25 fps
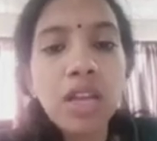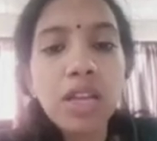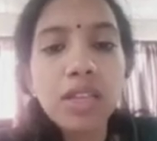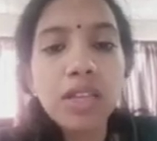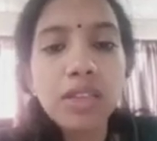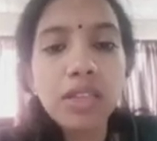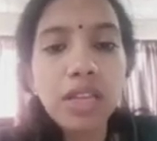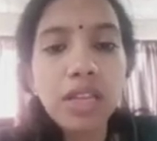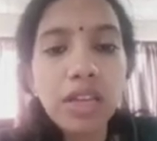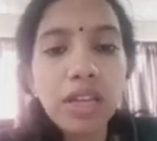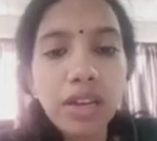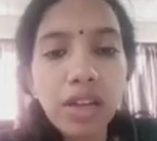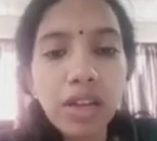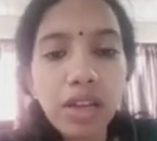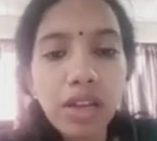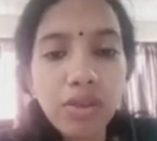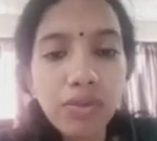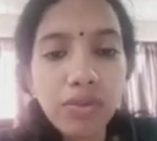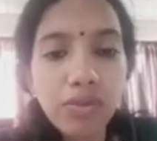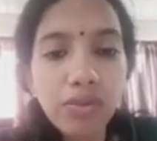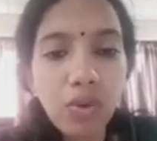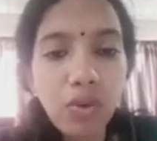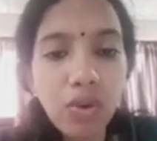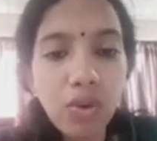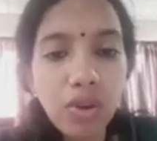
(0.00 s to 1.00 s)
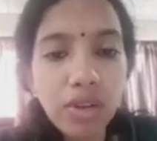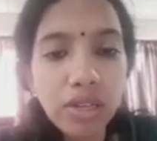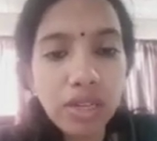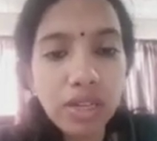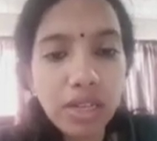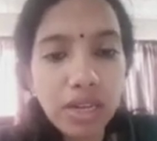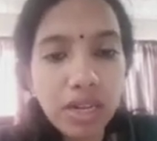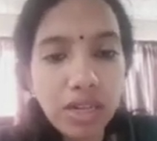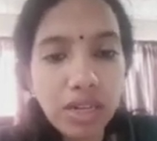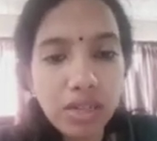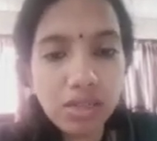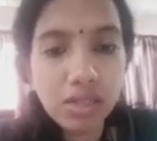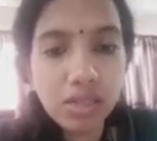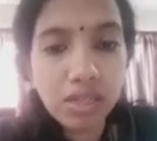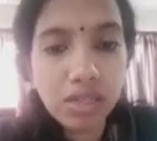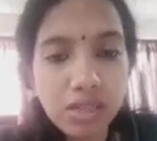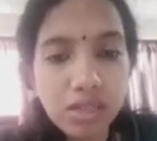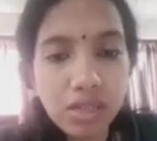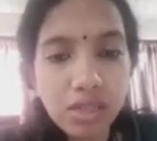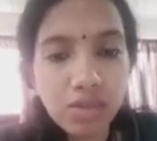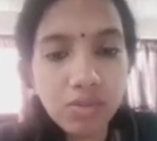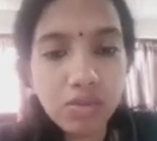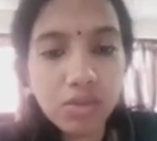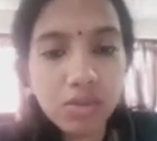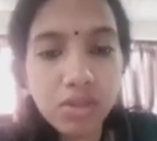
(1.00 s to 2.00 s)
There are four
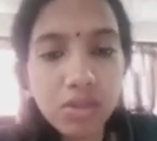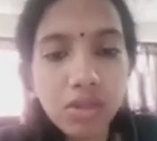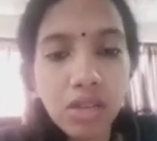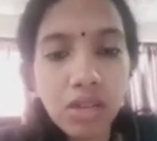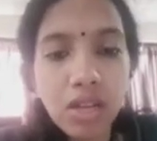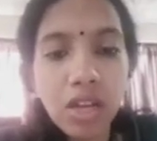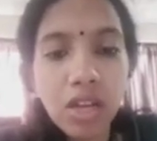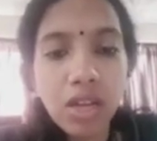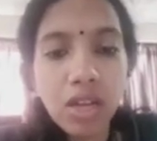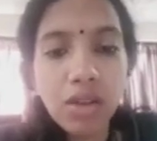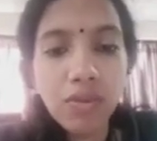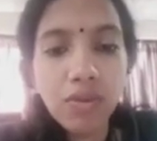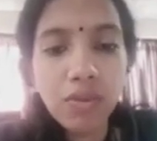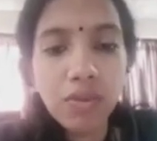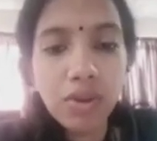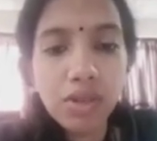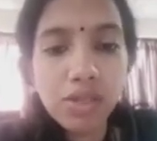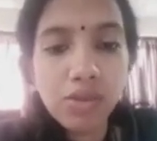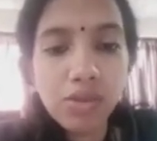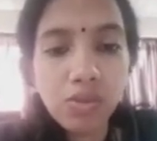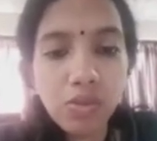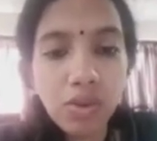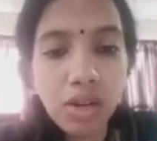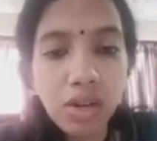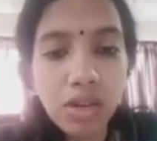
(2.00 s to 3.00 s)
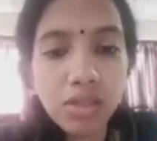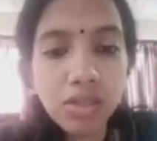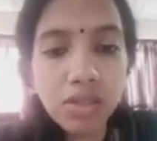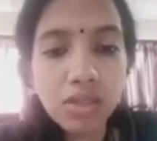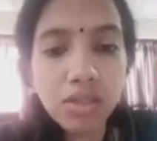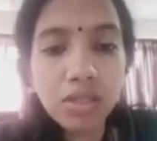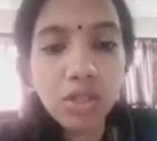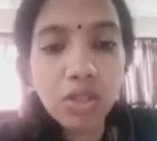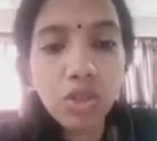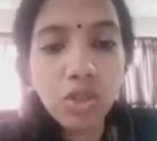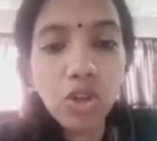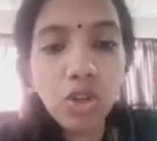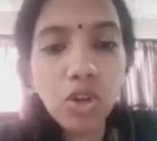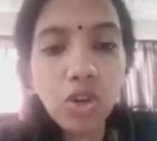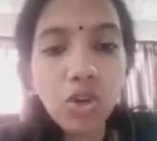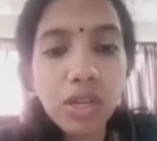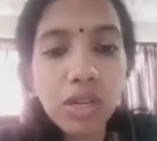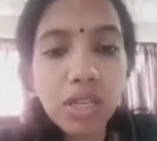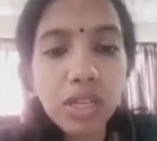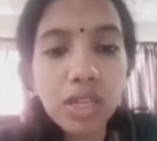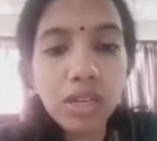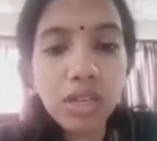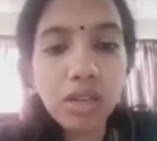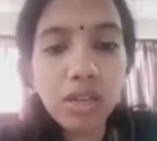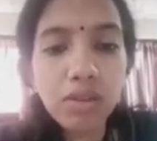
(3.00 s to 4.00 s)
criticisms. First one is no
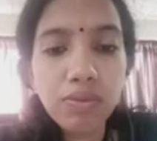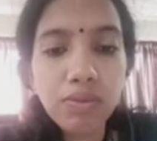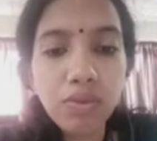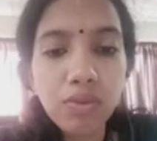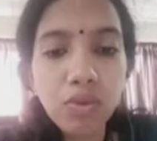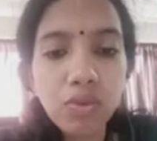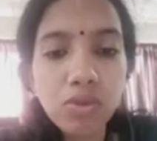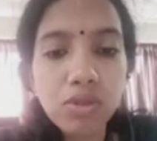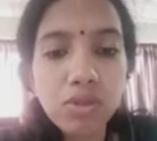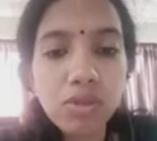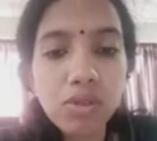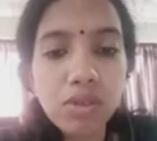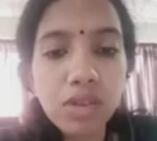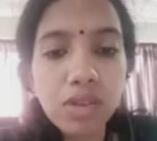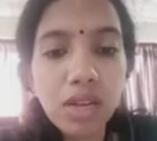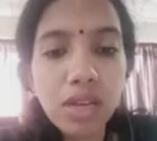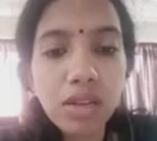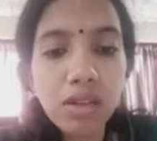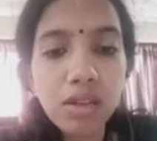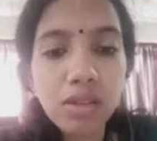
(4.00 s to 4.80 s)
legal force.